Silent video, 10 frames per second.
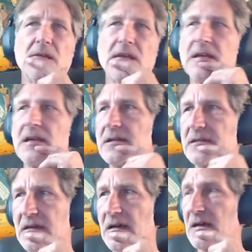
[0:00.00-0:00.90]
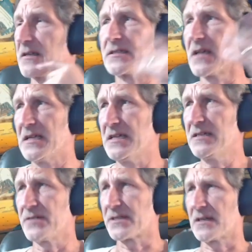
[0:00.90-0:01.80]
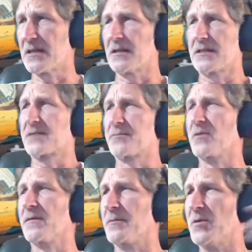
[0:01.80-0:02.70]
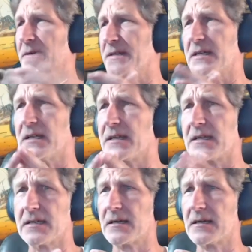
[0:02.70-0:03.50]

And because it was kind of like spur of the moment kind of thing.